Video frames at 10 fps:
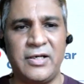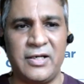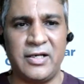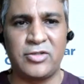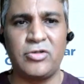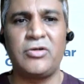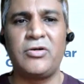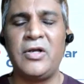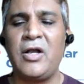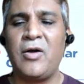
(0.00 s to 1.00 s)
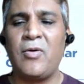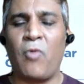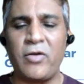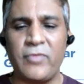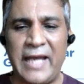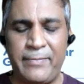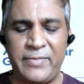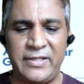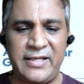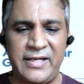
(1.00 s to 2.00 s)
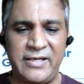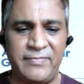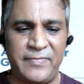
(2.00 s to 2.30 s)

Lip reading: So what will happen in